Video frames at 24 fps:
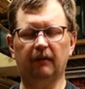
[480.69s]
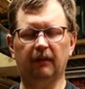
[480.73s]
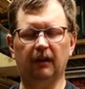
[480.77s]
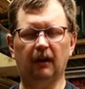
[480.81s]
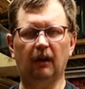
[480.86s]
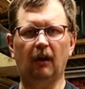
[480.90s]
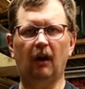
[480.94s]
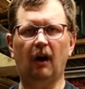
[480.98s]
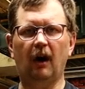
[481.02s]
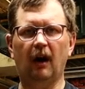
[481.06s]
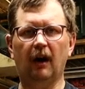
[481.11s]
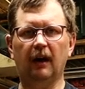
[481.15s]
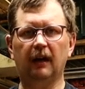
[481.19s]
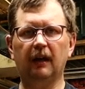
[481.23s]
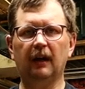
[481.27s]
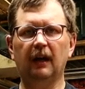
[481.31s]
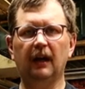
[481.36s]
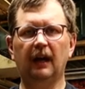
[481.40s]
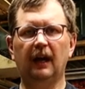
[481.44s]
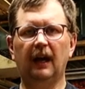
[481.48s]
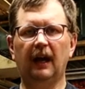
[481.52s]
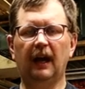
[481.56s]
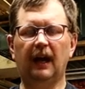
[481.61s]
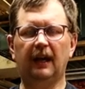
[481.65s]
a log.
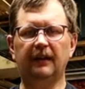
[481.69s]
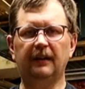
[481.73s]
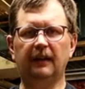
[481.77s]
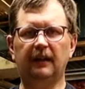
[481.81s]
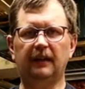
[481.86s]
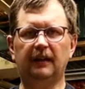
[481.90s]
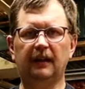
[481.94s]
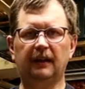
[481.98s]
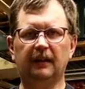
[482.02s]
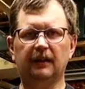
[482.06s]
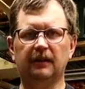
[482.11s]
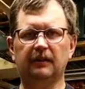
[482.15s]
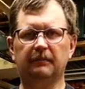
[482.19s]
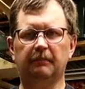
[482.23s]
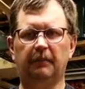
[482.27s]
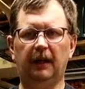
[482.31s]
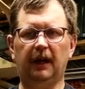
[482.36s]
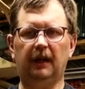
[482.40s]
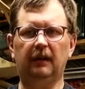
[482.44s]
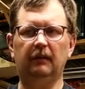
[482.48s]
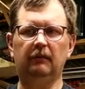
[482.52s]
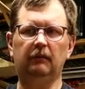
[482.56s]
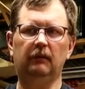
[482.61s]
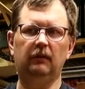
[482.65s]
And they take this
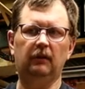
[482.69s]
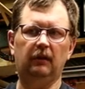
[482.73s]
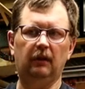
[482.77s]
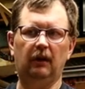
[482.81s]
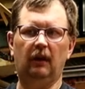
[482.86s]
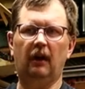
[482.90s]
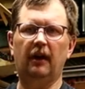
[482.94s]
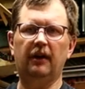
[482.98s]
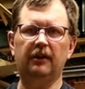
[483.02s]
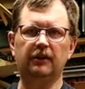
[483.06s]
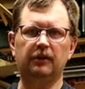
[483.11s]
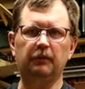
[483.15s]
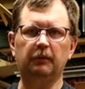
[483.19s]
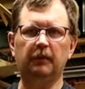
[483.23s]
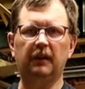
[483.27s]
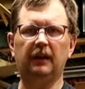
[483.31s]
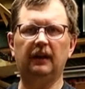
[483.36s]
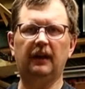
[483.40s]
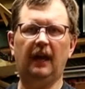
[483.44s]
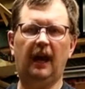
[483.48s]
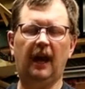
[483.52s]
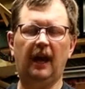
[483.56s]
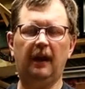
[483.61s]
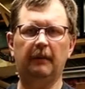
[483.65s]
big, large
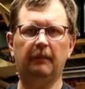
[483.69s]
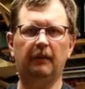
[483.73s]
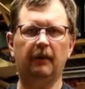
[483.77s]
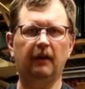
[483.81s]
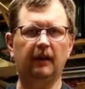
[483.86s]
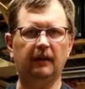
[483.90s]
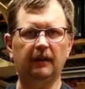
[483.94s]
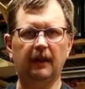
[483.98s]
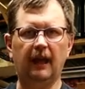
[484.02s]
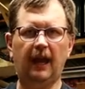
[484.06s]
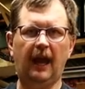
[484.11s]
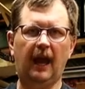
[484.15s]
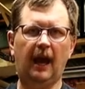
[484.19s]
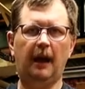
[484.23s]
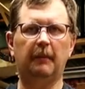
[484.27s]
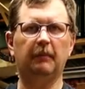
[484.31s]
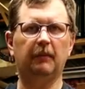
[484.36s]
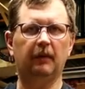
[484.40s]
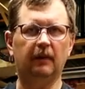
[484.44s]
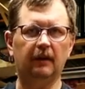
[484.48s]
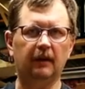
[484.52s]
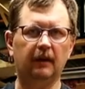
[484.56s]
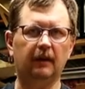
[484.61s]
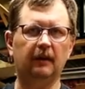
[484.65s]
wooden hammer and they
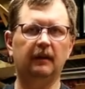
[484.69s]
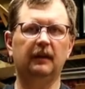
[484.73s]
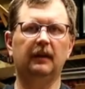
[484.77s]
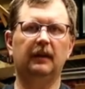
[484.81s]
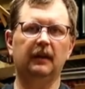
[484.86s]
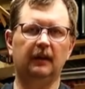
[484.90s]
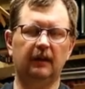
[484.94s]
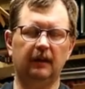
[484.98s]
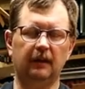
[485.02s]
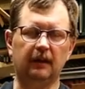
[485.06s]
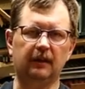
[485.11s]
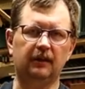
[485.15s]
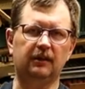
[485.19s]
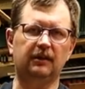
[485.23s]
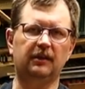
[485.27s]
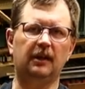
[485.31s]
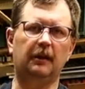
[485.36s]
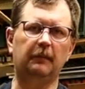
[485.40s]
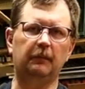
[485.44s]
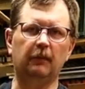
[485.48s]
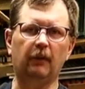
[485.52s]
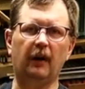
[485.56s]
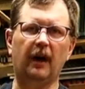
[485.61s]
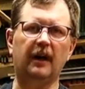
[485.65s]
hammer the, the
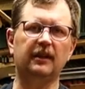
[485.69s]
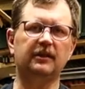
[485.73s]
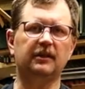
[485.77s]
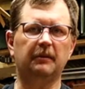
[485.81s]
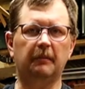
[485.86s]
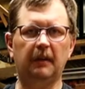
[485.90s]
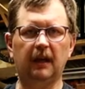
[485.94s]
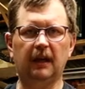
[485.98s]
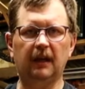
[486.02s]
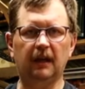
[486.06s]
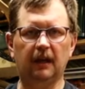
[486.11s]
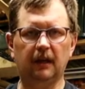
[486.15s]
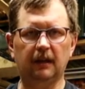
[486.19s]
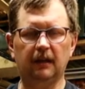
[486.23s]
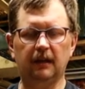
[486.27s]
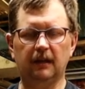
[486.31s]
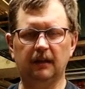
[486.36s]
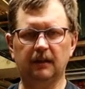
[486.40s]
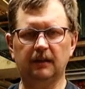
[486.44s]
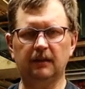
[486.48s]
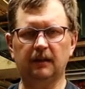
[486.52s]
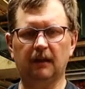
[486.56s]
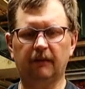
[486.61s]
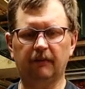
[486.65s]
steamed rice to make it into
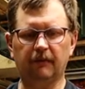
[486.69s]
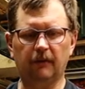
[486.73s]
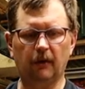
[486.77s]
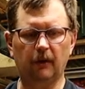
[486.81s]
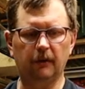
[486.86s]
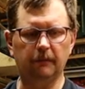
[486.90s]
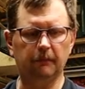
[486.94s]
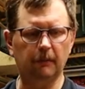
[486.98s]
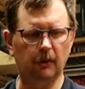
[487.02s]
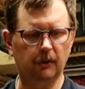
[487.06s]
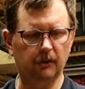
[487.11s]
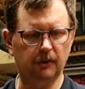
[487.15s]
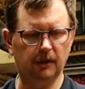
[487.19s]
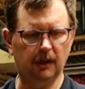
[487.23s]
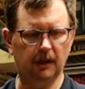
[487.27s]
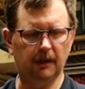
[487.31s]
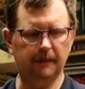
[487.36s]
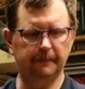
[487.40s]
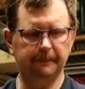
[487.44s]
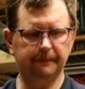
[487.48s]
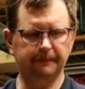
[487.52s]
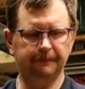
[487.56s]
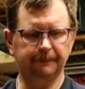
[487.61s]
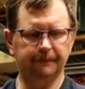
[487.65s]
this stuff called mochi.
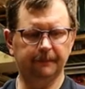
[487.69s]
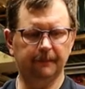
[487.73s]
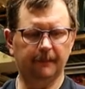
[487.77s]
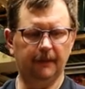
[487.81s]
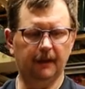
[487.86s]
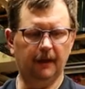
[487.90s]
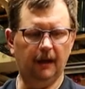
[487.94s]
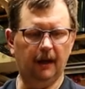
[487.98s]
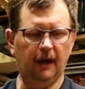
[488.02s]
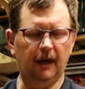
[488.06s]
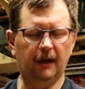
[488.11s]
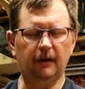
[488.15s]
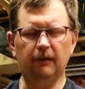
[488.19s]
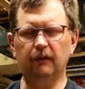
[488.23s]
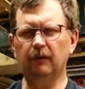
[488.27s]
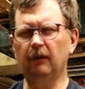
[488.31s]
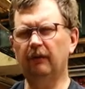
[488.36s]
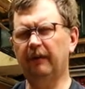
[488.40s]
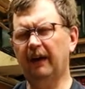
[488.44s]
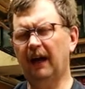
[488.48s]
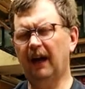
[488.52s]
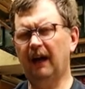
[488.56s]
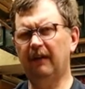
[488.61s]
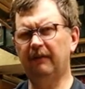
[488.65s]
I don't know
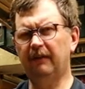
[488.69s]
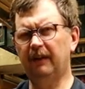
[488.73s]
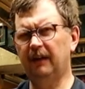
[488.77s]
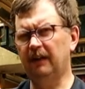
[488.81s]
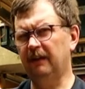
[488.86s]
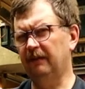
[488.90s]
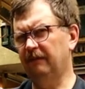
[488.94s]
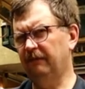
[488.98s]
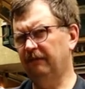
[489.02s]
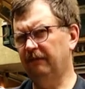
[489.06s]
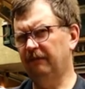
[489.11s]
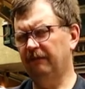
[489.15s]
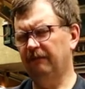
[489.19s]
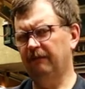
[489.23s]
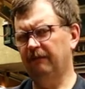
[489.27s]
if I have any